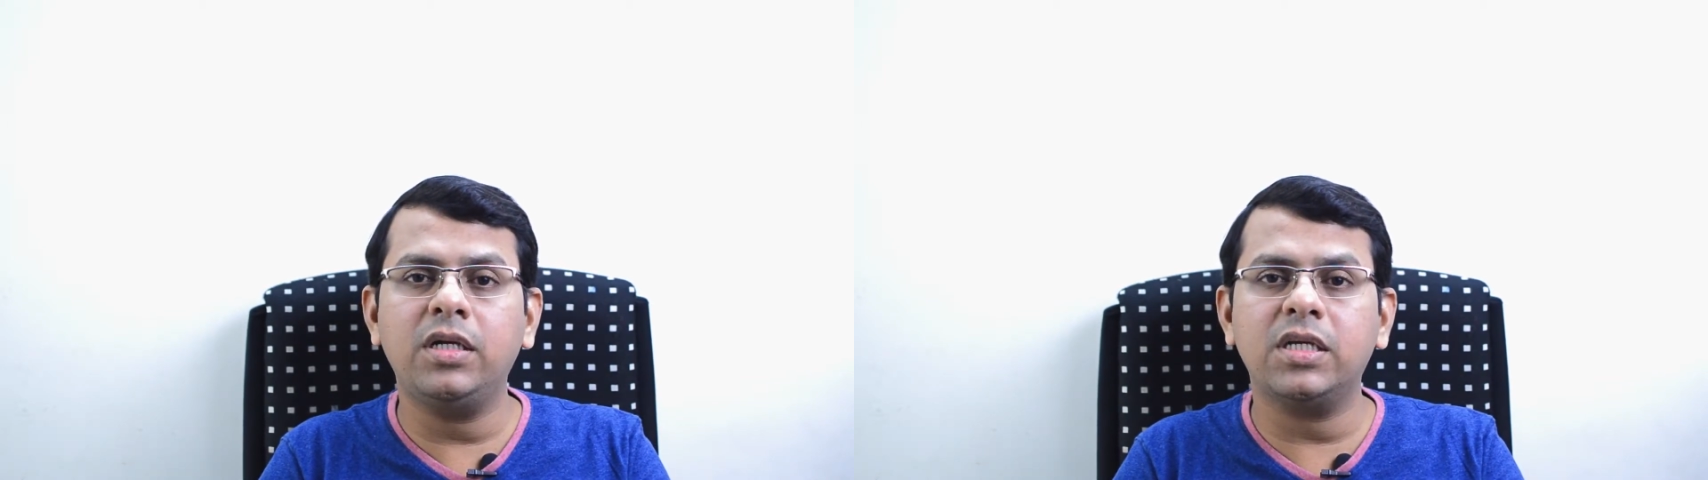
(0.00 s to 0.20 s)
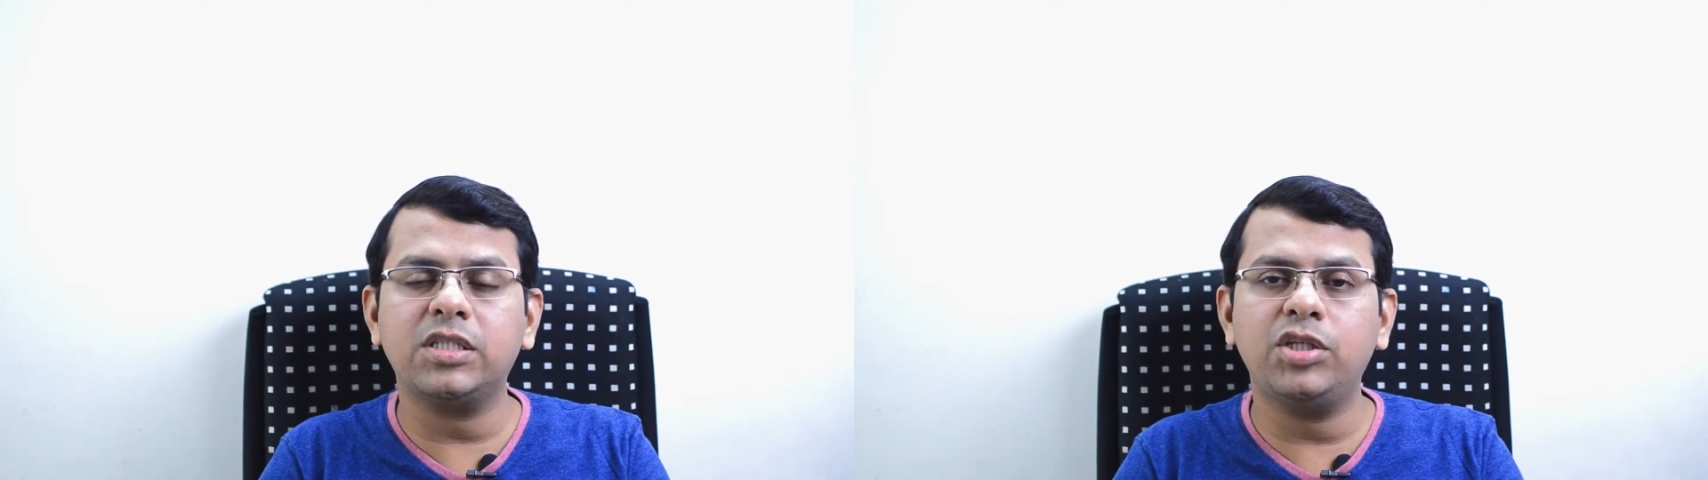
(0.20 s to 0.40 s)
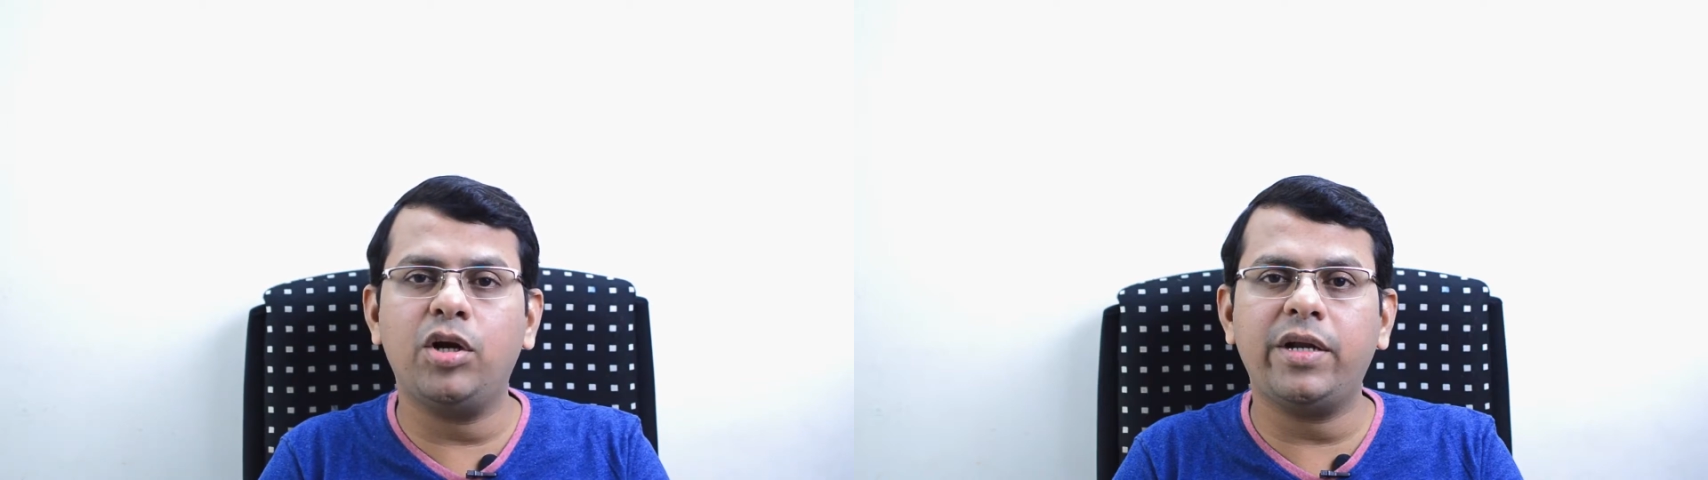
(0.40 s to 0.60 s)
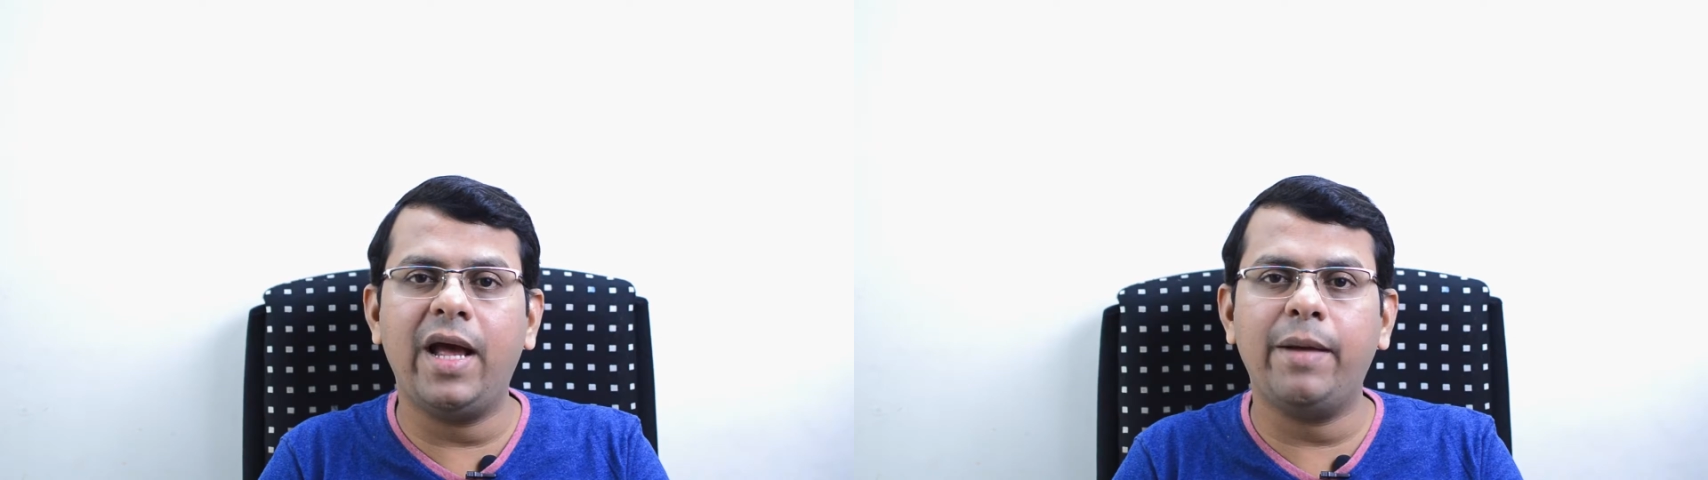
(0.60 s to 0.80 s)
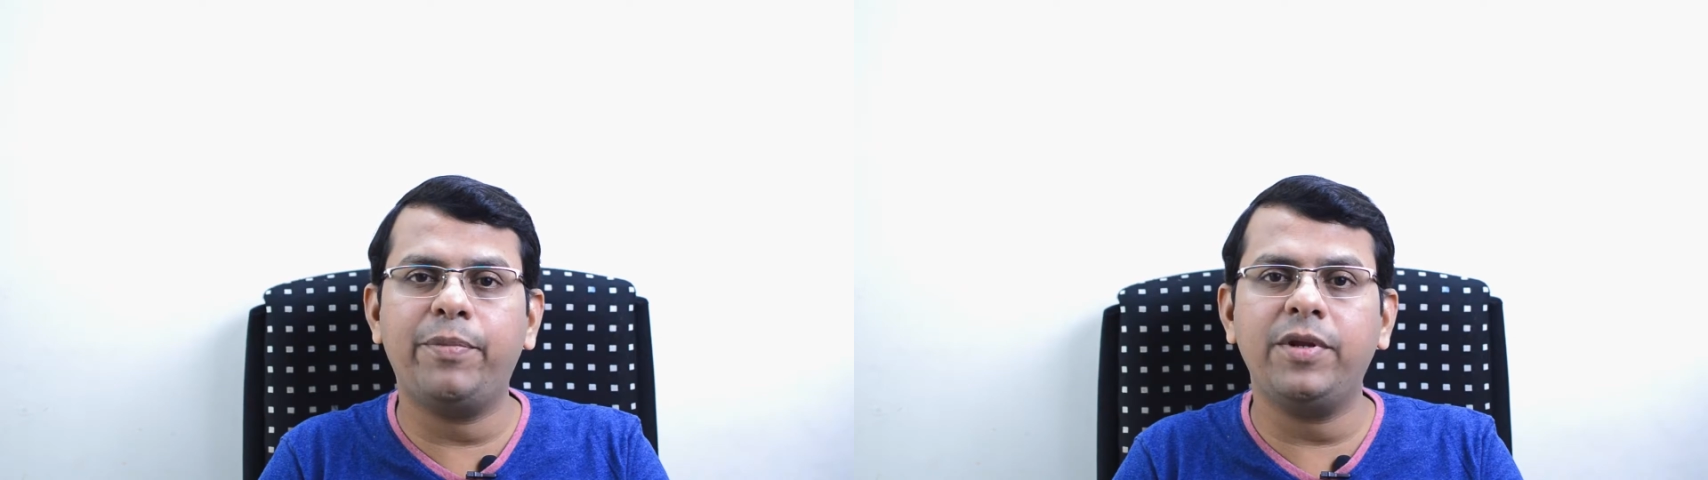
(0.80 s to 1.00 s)
does not
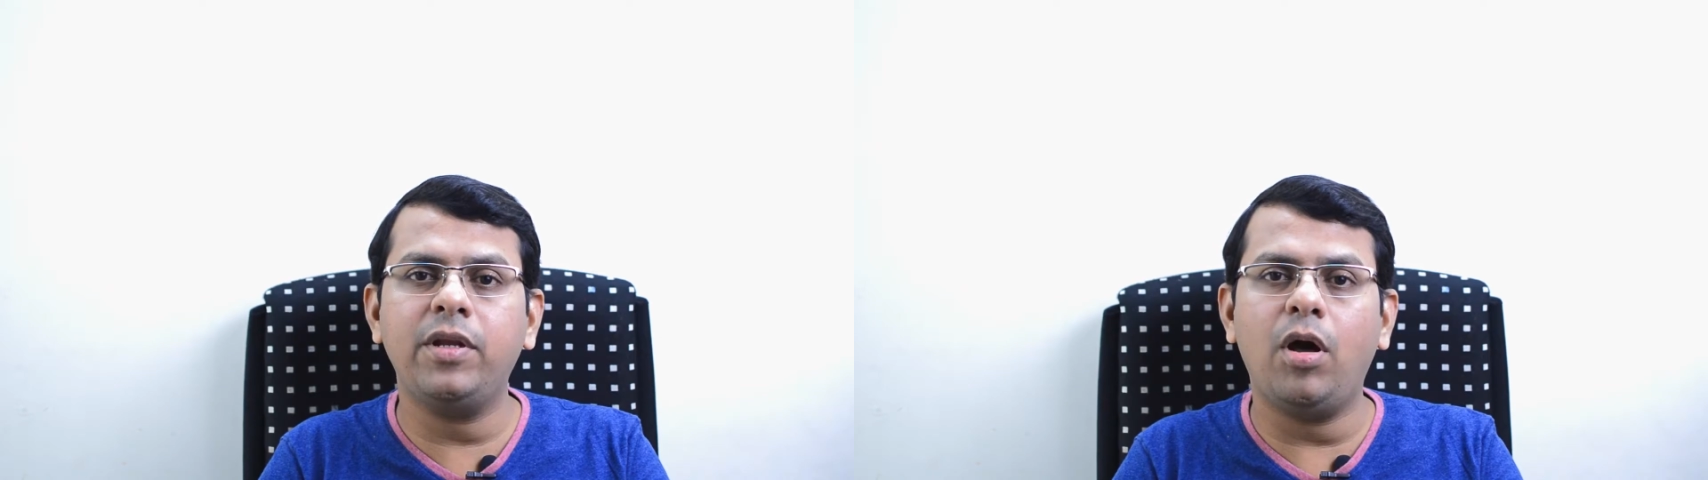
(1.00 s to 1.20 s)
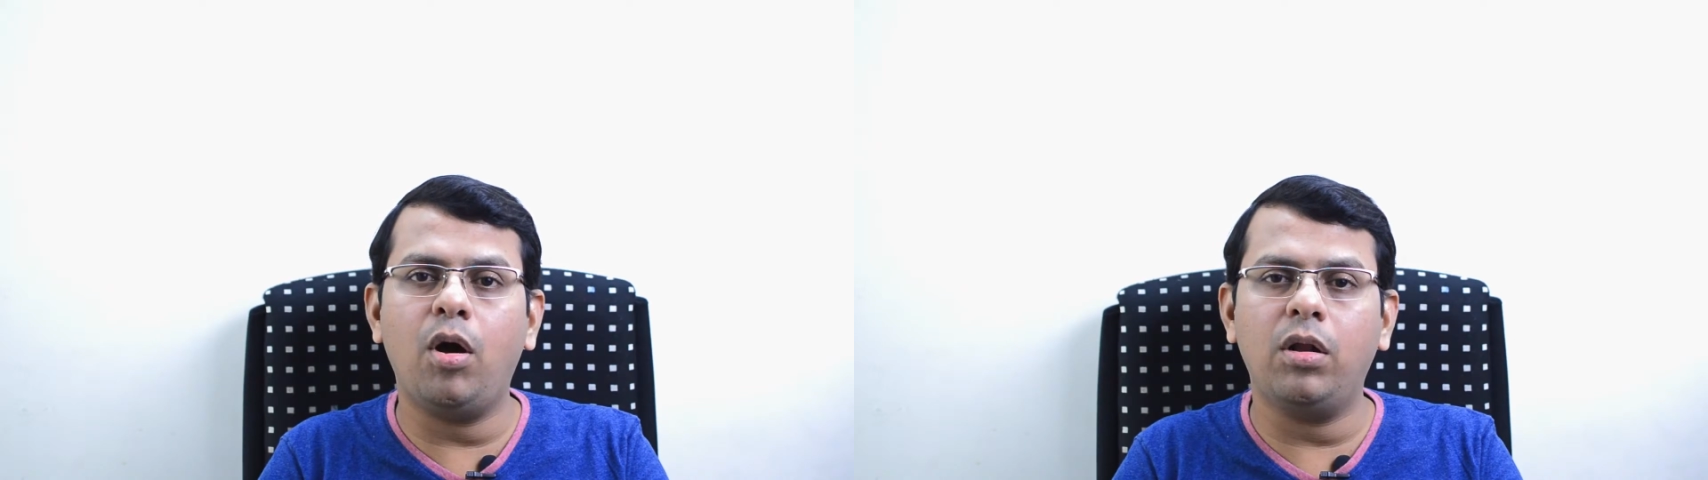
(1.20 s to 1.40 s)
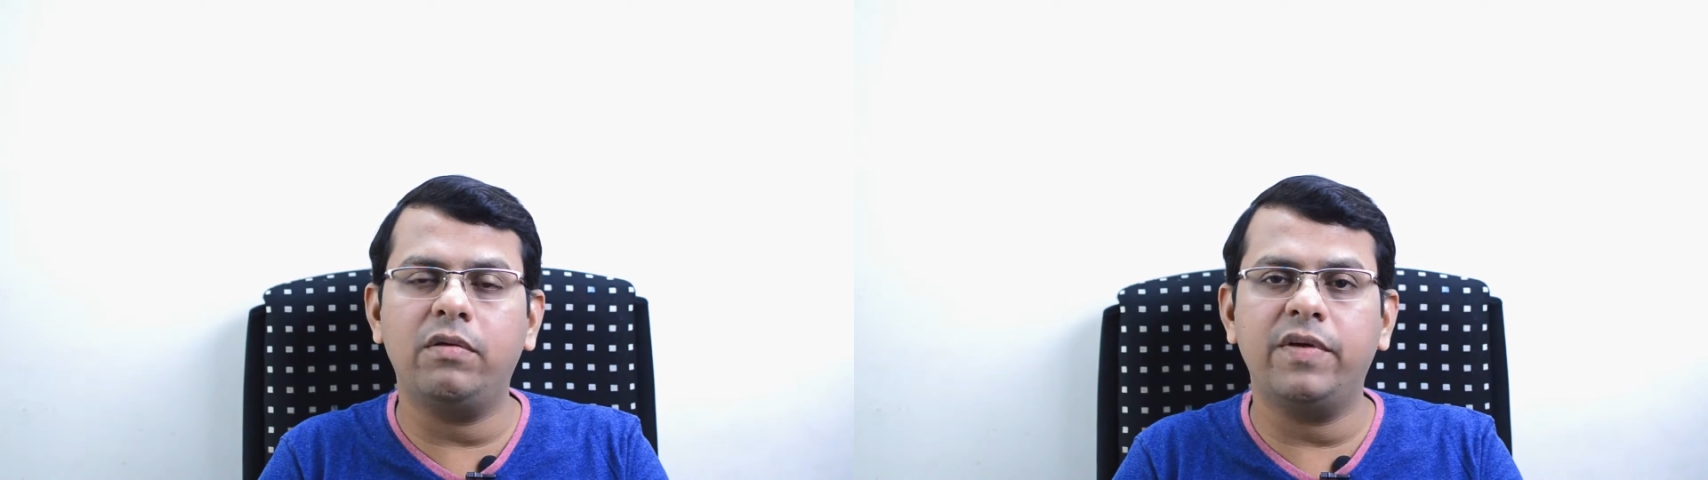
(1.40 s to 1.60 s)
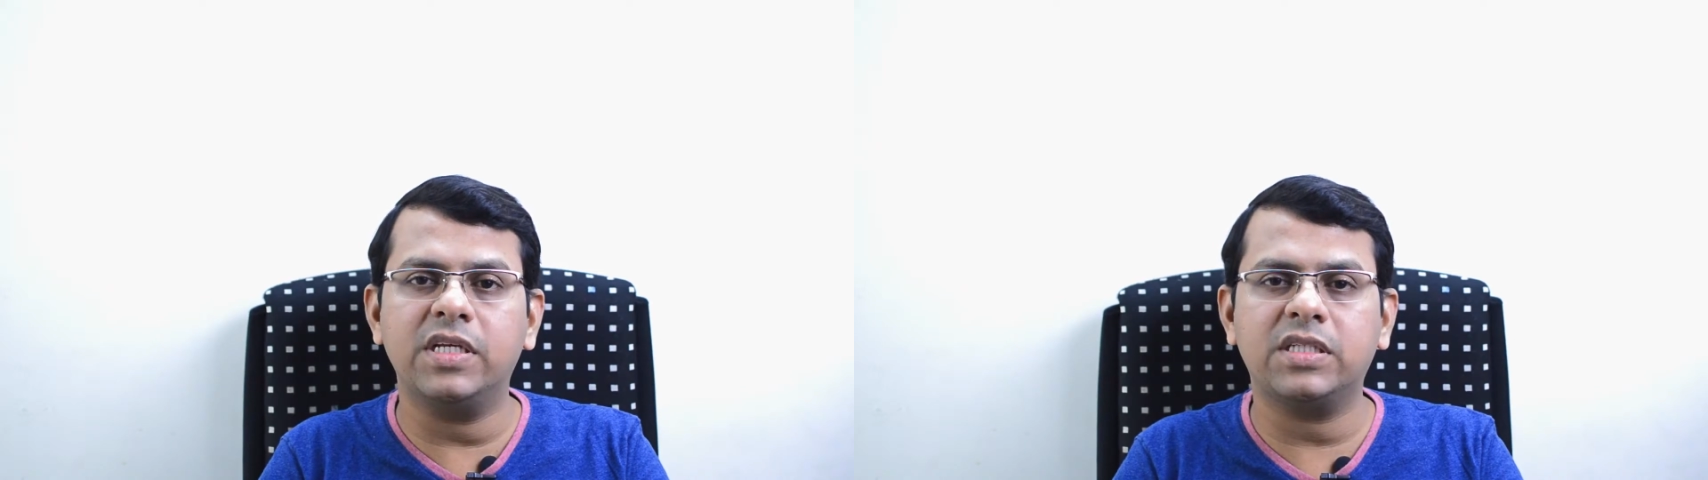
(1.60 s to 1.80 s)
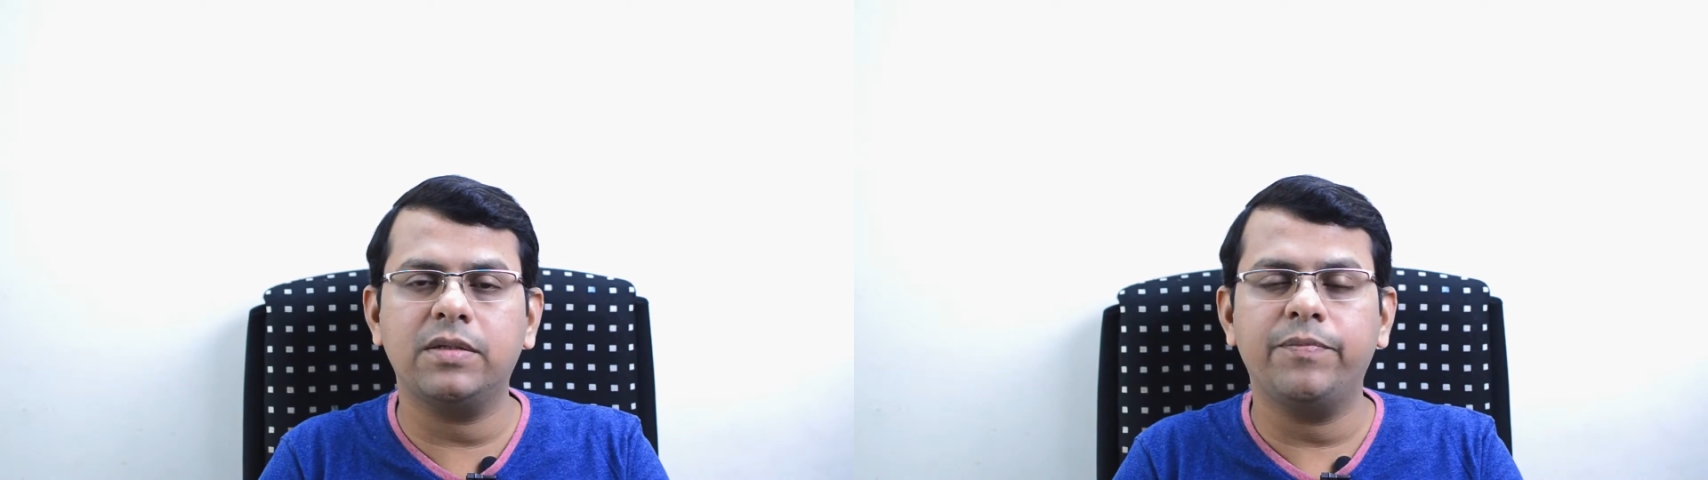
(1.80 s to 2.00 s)
happen
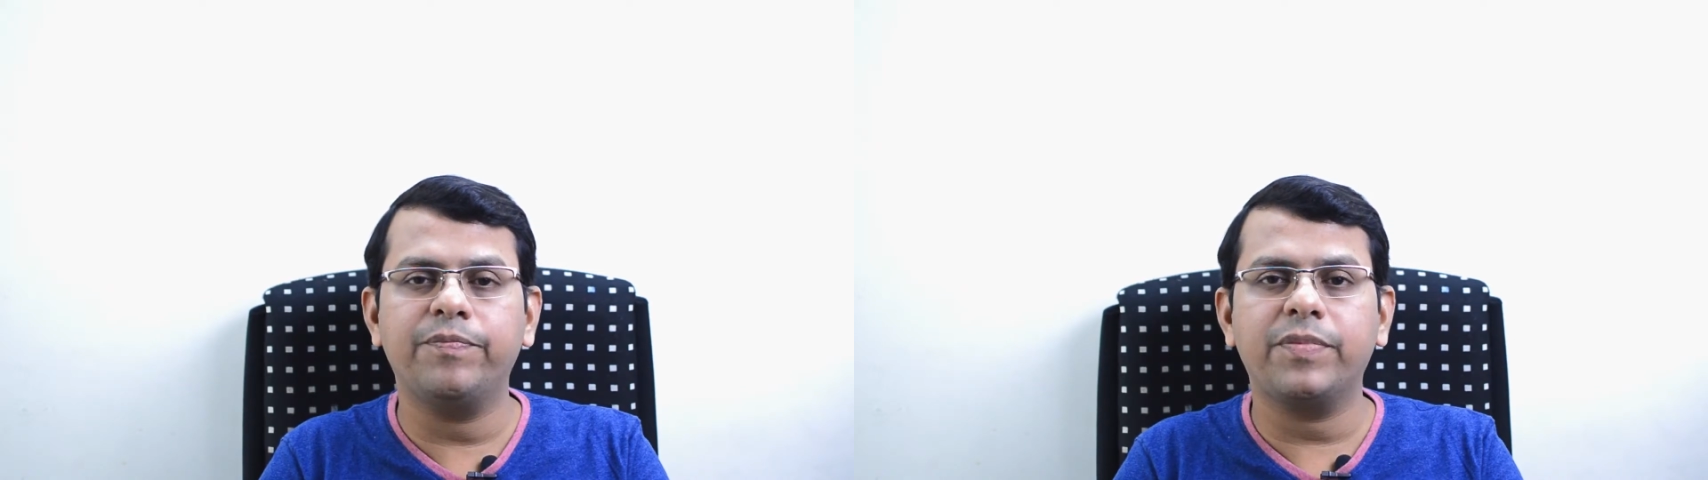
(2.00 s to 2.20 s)
always.